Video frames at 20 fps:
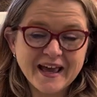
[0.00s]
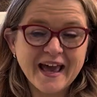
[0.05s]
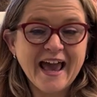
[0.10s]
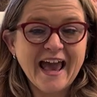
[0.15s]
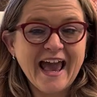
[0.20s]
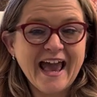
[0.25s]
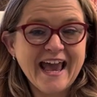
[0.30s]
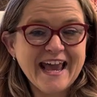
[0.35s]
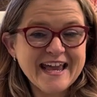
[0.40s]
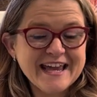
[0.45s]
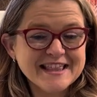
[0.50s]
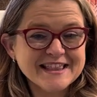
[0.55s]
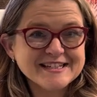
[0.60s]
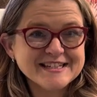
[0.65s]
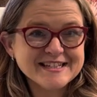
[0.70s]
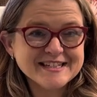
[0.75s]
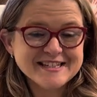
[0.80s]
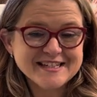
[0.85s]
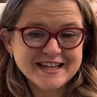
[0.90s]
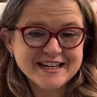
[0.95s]
Hey, this
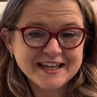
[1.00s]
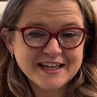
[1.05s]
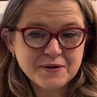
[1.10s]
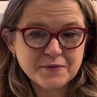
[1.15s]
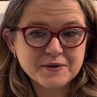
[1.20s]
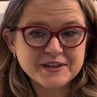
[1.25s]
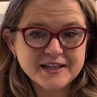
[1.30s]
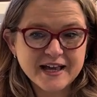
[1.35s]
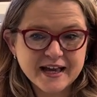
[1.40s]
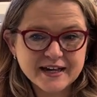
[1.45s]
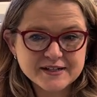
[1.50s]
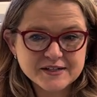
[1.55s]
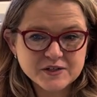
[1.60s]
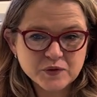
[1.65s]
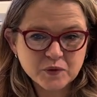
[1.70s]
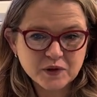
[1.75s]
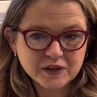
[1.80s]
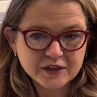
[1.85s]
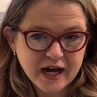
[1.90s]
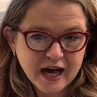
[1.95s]
is Nikki with Nana's
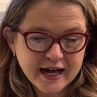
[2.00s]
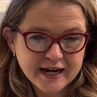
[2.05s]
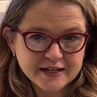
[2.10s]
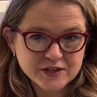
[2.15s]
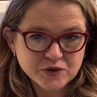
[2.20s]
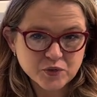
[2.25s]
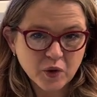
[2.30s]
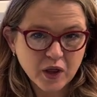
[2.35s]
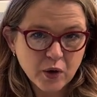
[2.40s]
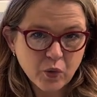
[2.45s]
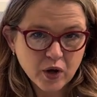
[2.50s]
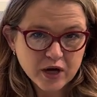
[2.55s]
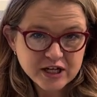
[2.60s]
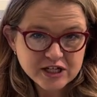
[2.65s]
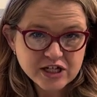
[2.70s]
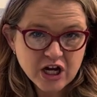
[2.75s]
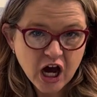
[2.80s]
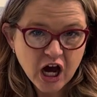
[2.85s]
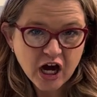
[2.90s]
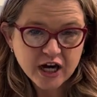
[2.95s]
Quilt Cottage. Well, I want
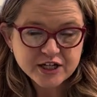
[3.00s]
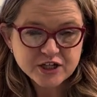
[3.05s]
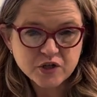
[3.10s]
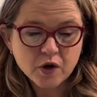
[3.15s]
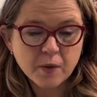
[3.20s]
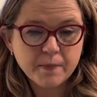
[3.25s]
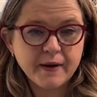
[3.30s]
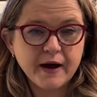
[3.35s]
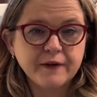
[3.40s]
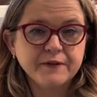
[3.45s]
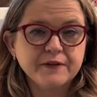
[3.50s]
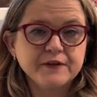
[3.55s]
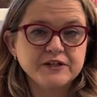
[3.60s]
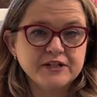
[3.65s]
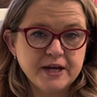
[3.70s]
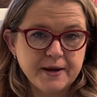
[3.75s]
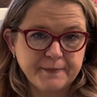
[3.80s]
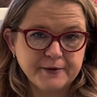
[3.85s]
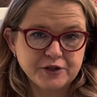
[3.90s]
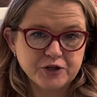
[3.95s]
to talk to you about the
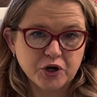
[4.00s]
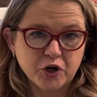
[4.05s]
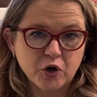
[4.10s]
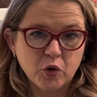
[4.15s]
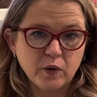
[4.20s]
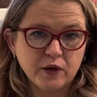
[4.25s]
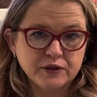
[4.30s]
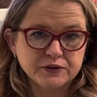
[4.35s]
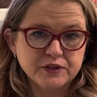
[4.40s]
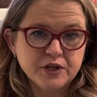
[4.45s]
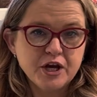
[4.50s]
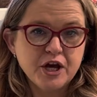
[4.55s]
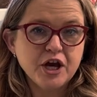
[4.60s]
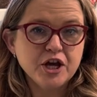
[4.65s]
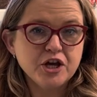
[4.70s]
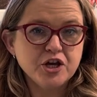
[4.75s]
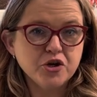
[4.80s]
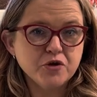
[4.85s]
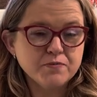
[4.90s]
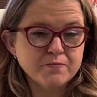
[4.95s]
temperature quilt.
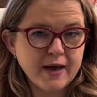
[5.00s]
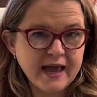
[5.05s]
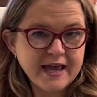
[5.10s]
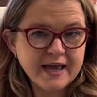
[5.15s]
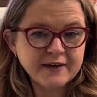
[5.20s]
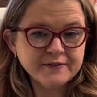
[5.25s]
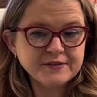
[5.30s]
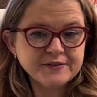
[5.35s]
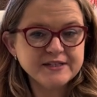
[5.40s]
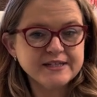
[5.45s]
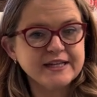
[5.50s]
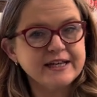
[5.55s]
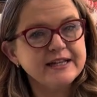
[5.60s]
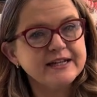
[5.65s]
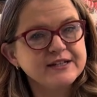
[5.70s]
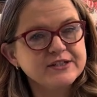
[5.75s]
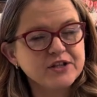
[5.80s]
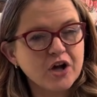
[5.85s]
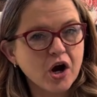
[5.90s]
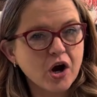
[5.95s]
You may have seen
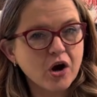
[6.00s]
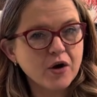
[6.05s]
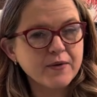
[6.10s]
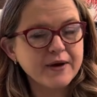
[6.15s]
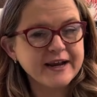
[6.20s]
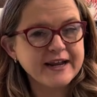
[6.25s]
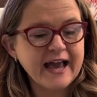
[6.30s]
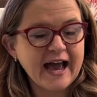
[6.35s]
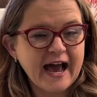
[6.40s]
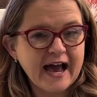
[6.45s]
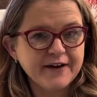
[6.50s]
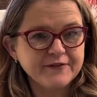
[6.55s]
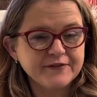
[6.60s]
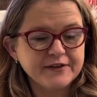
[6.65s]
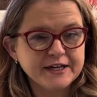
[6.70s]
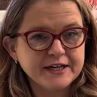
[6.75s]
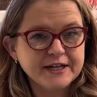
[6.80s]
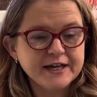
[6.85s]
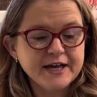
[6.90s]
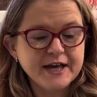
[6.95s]
us already
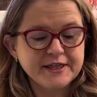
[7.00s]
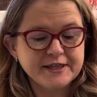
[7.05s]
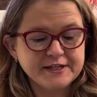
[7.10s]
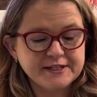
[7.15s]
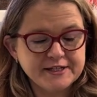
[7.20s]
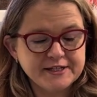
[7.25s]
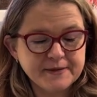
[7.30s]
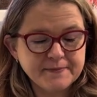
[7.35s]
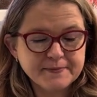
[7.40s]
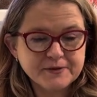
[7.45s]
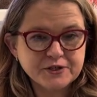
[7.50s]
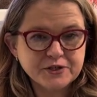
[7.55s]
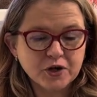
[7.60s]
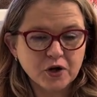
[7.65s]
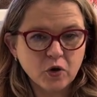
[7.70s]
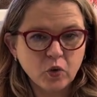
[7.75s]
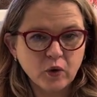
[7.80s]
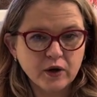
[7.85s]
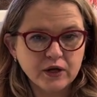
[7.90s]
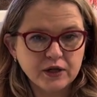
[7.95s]
having the temperature
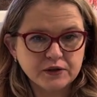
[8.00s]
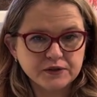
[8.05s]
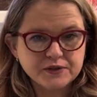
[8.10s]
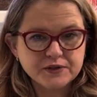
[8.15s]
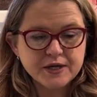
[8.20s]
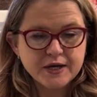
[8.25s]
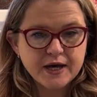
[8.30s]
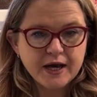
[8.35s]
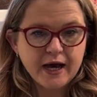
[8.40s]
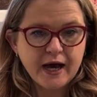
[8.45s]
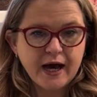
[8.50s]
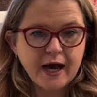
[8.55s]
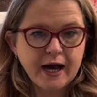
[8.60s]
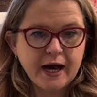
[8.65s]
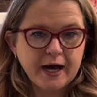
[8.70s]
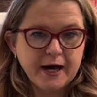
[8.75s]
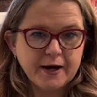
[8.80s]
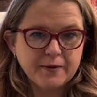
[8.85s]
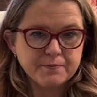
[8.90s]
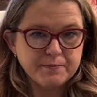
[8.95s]
quilt
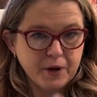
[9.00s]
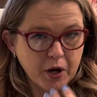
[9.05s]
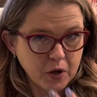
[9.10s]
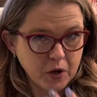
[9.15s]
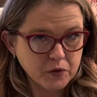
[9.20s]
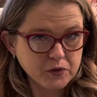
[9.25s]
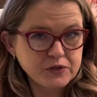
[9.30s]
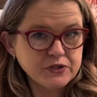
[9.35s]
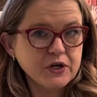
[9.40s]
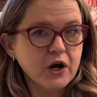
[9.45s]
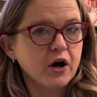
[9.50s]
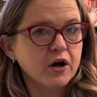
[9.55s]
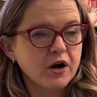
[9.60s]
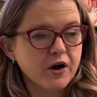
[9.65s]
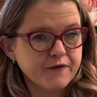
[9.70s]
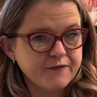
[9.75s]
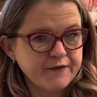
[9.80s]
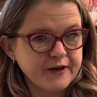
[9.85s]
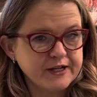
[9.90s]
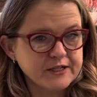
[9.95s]
um, post on our
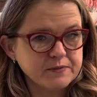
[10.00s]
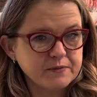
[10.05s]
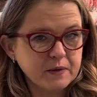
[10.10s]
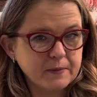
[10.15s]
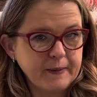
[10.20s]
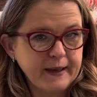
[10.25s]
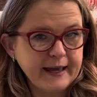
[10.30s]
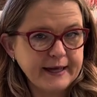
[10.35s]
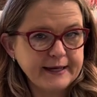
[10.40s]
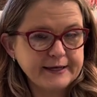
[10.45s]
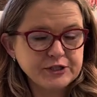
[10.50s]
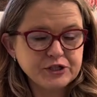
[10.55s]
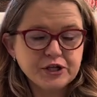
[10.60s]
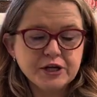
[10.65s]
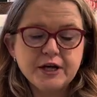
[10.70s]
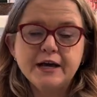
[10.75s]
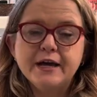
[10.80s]
Facebook page.